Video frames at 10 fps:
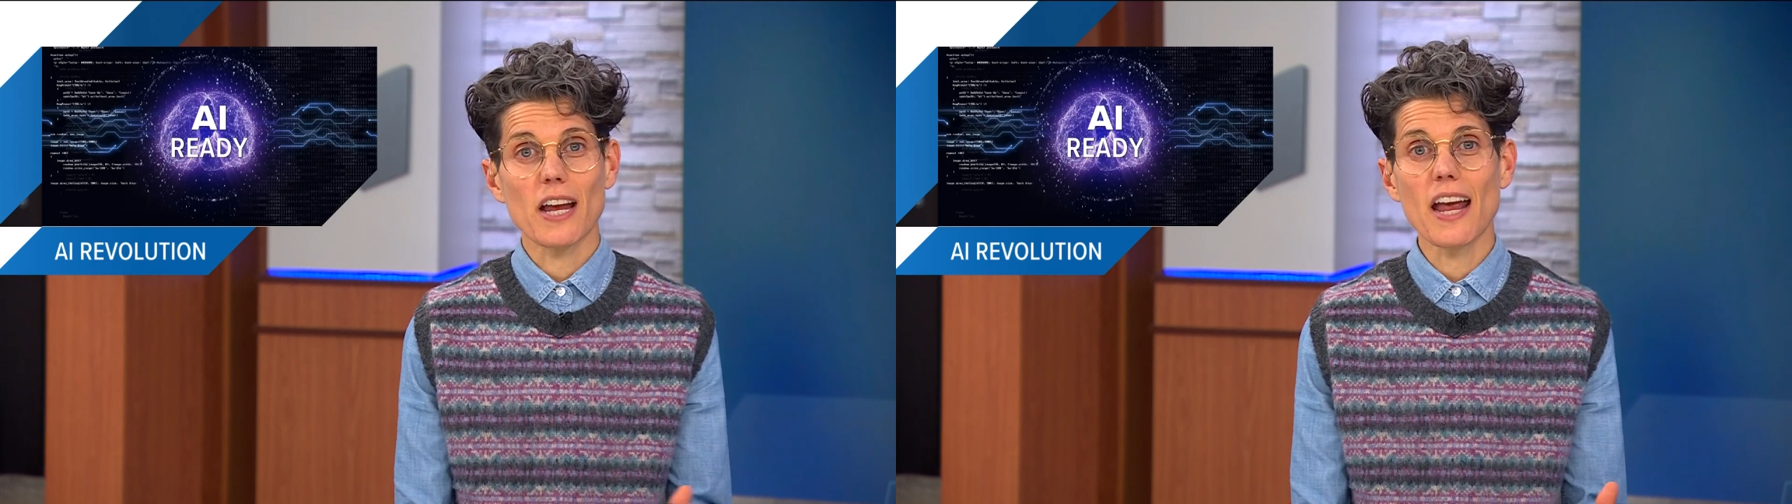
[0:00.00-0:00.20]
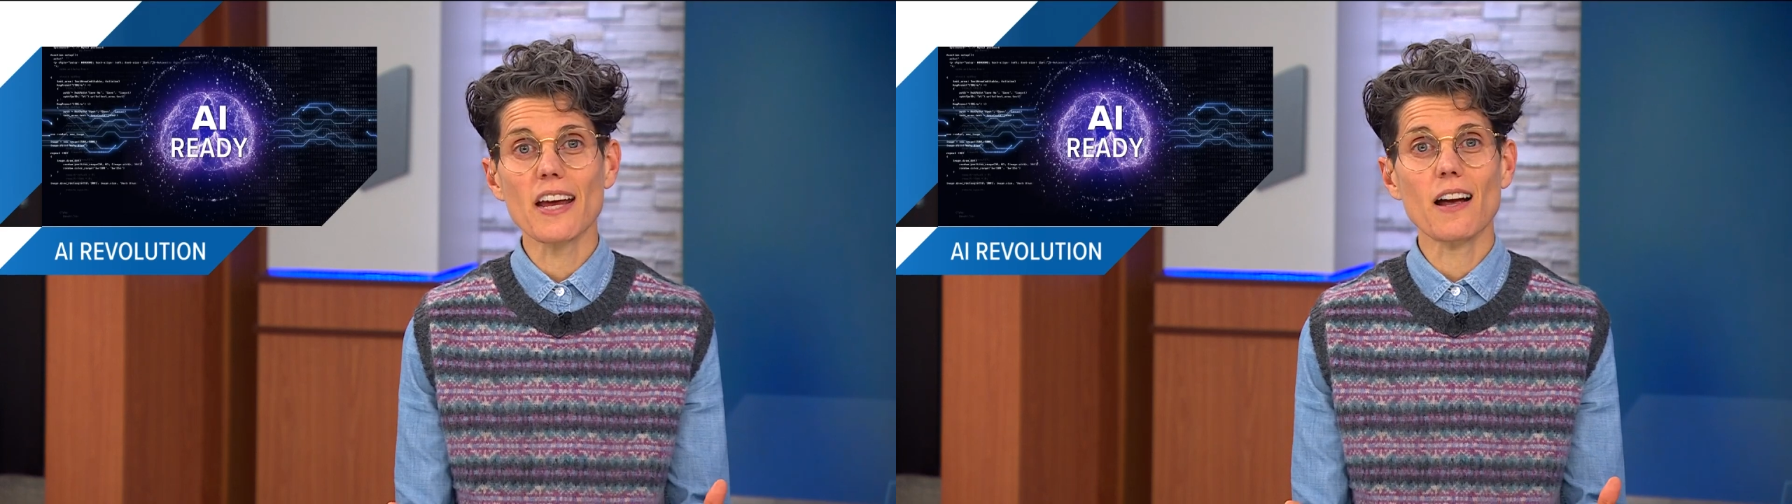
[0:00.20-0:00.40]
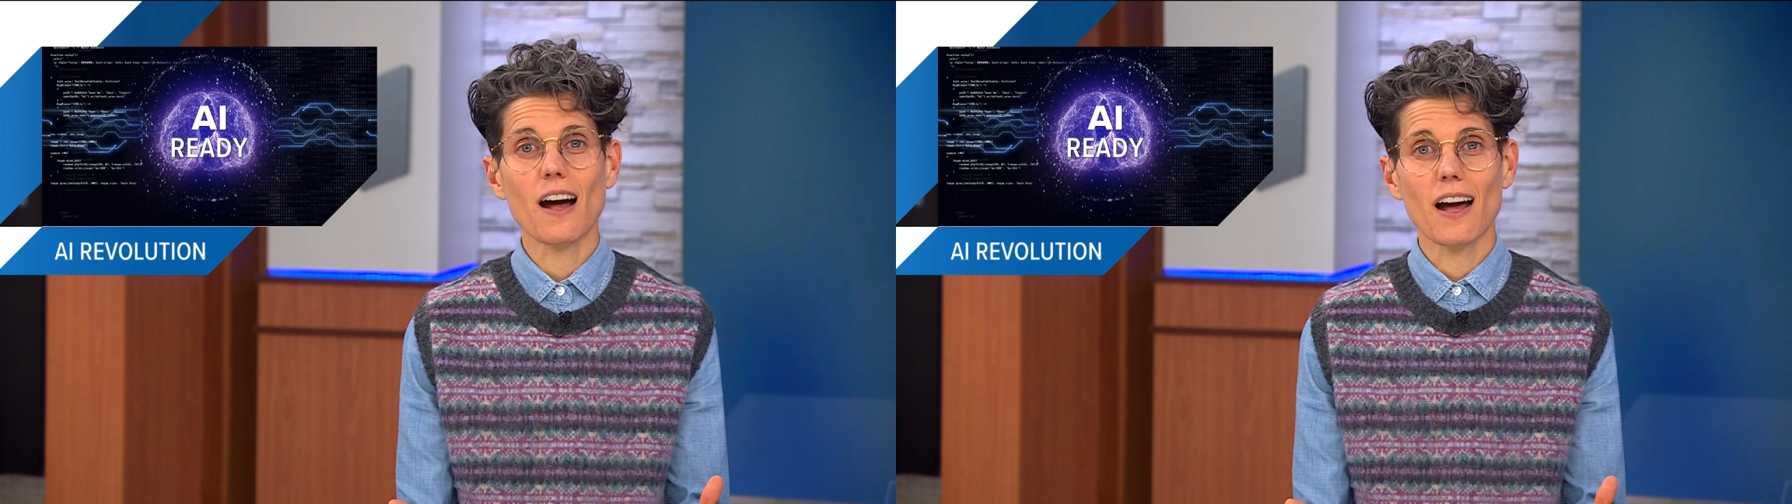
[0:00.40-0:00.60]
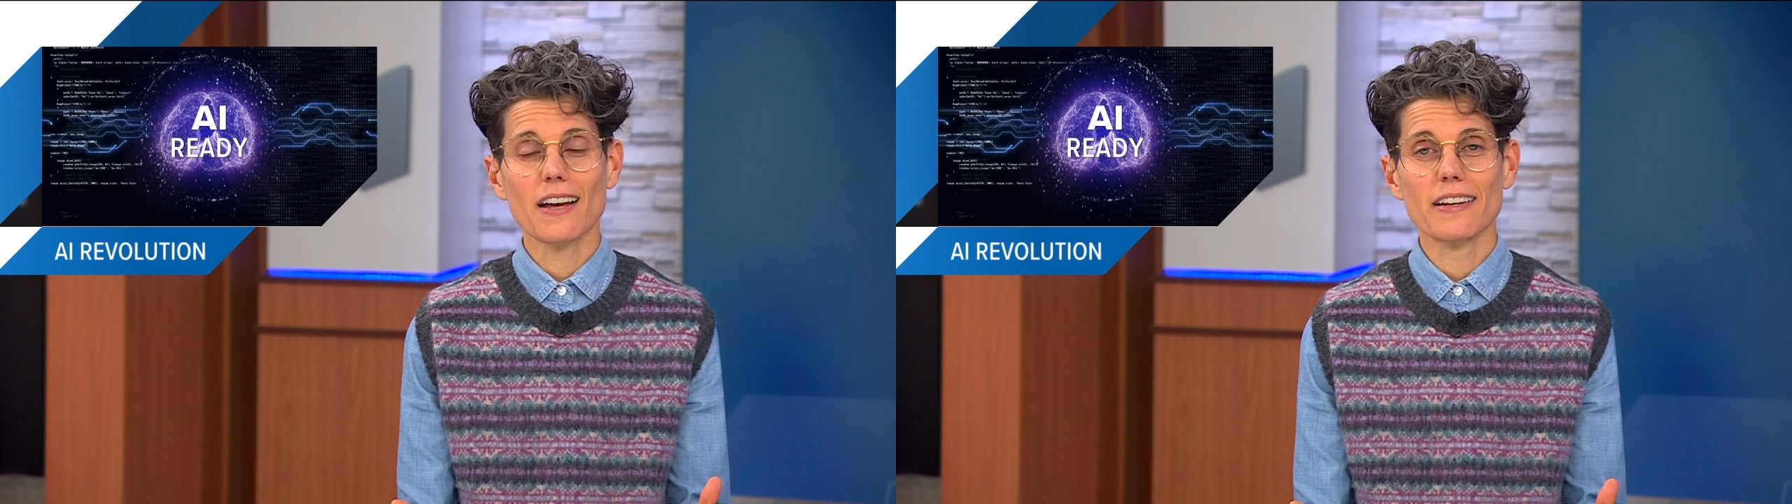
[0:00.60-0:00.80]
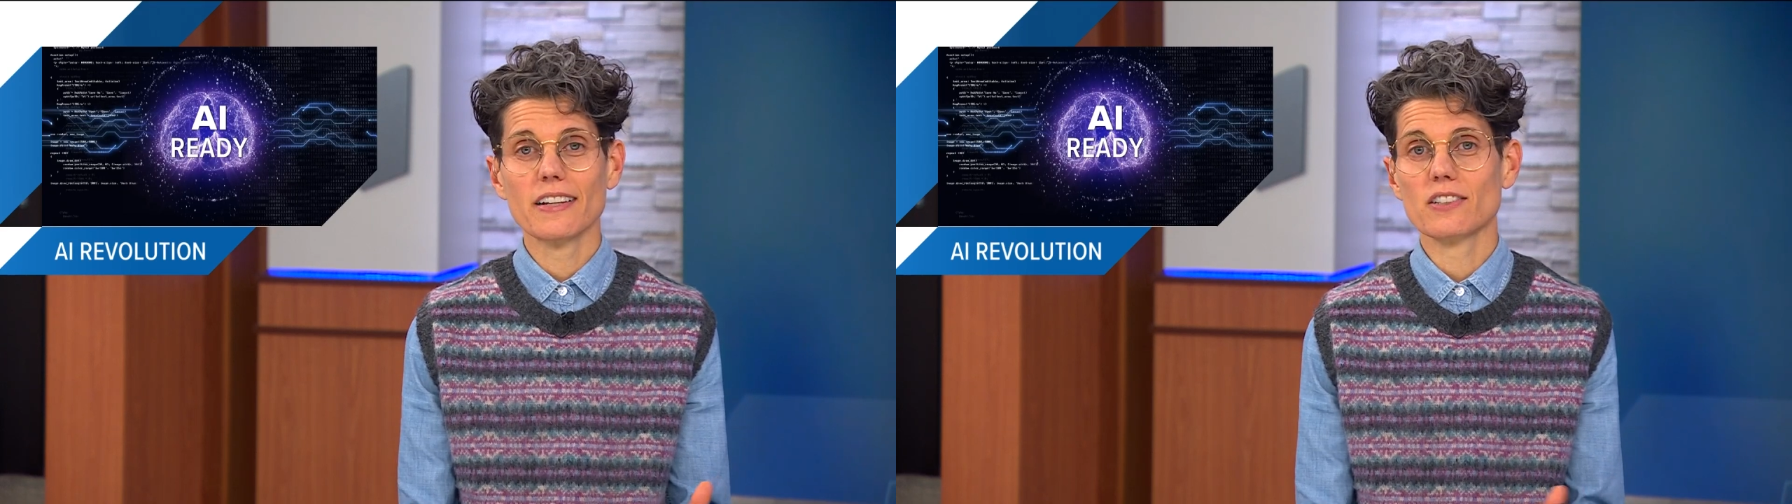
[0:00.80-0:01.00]

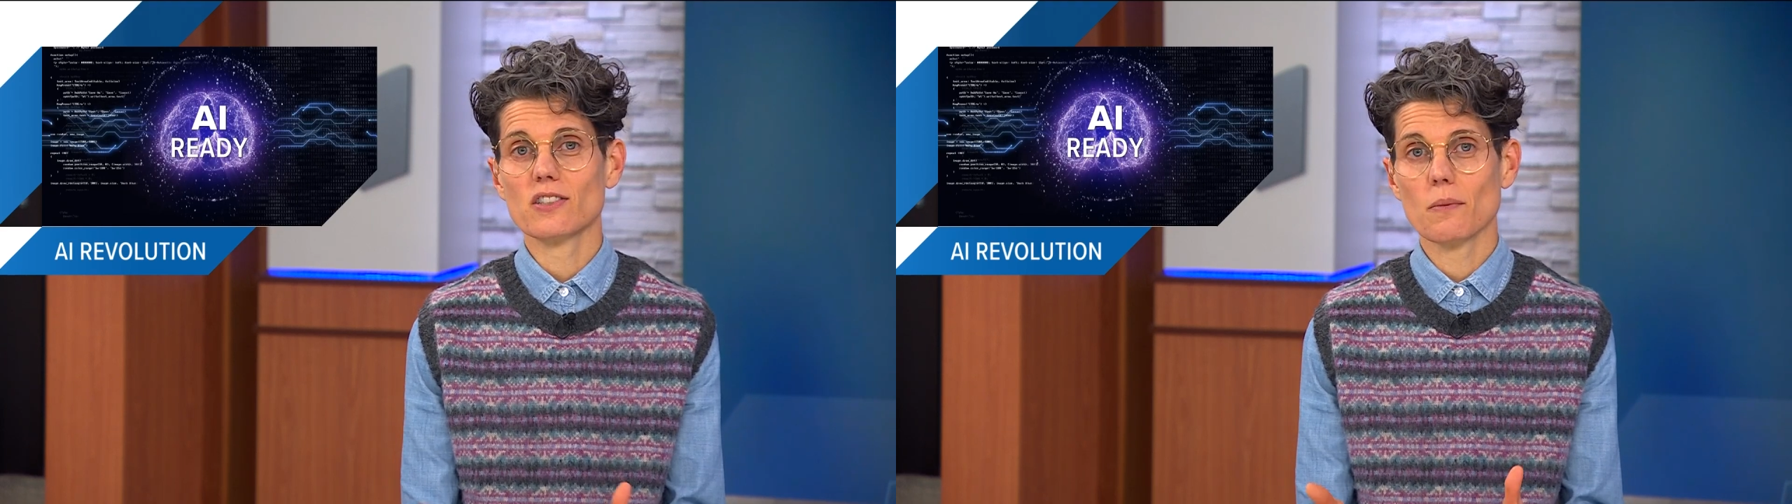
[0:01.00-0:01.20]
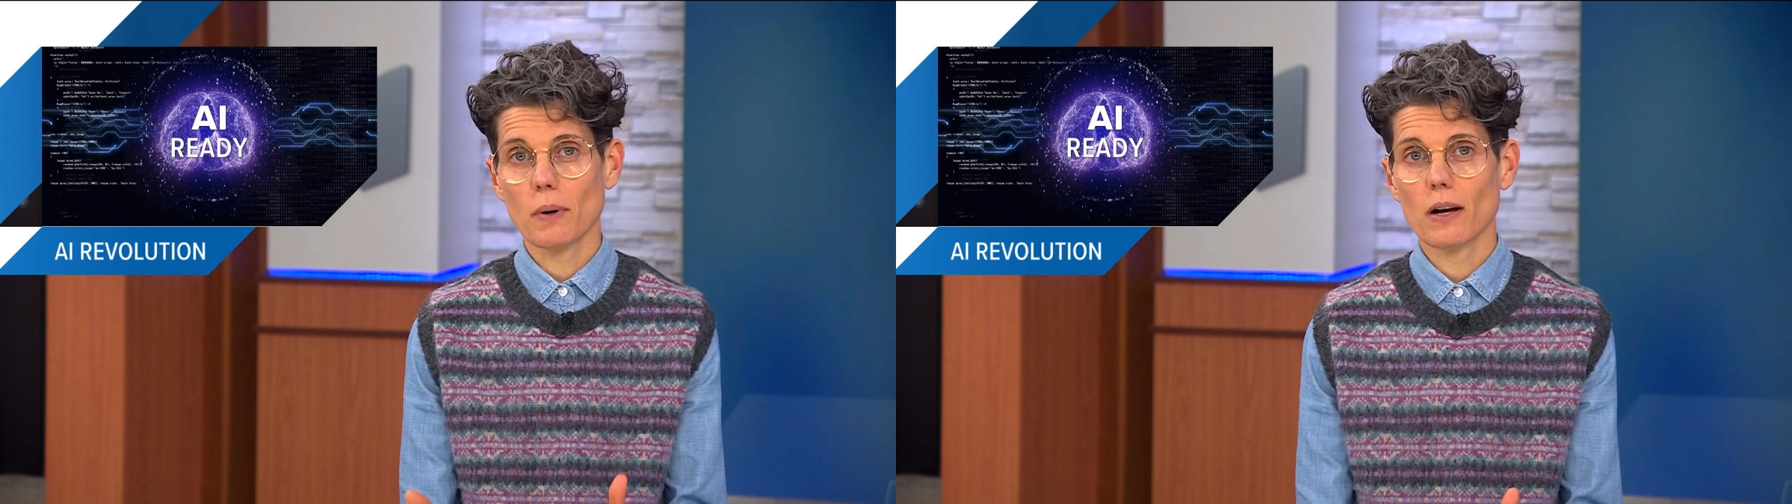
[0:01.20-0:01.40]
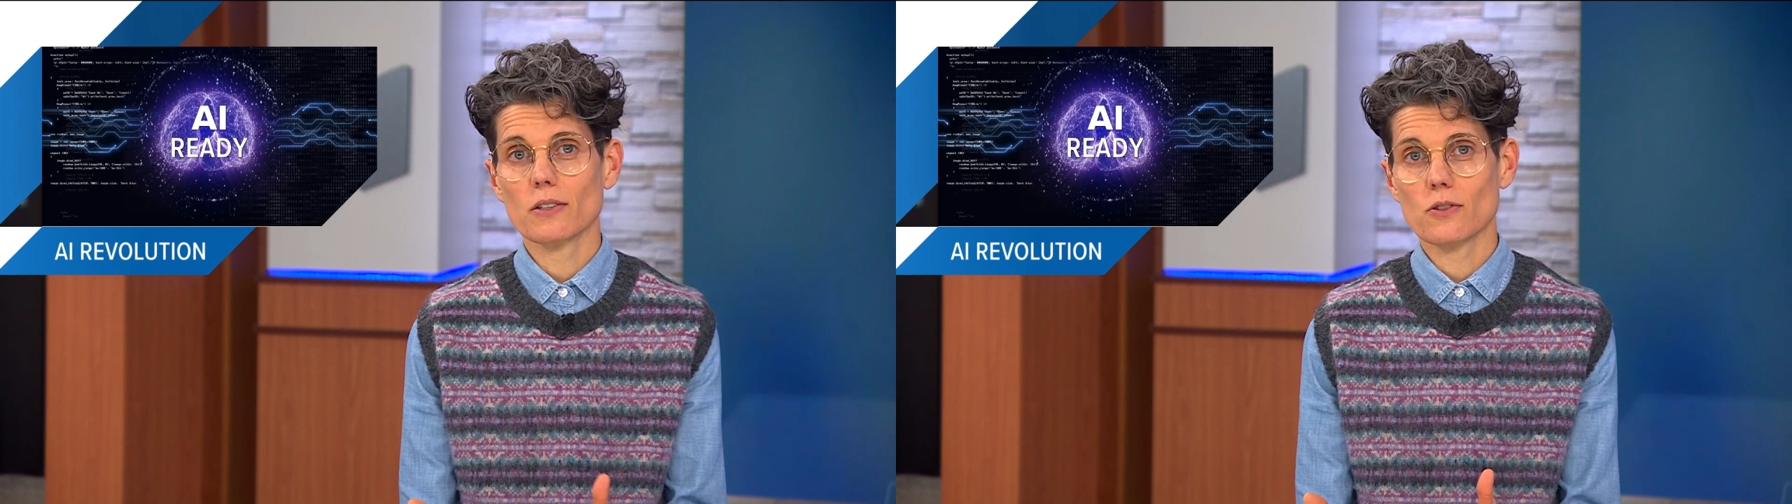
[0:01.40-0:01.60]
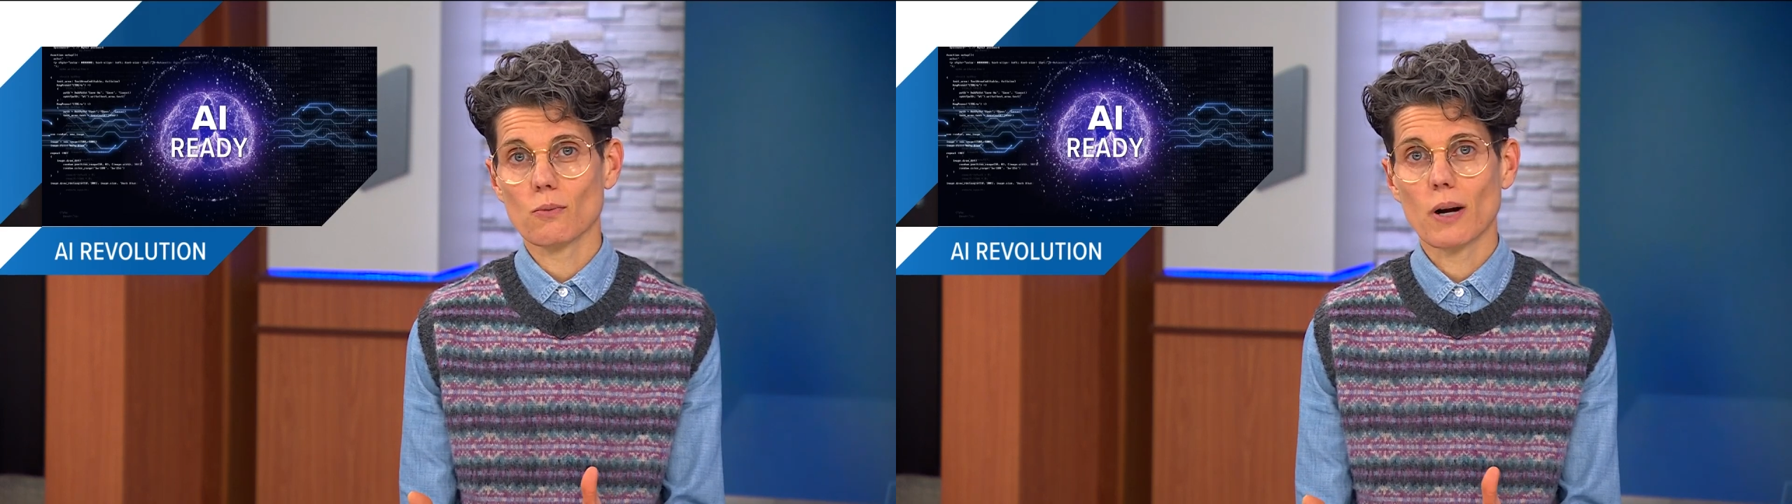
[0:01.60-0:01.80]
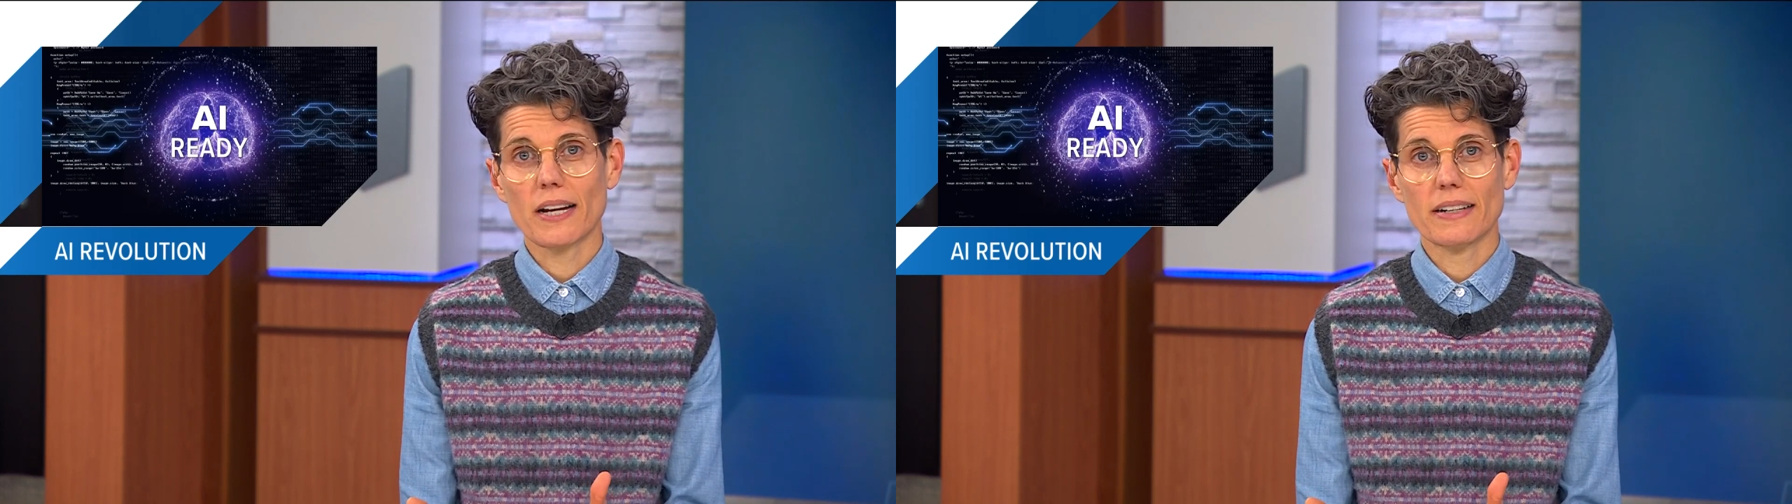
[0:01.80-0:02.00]
AI is the buzz right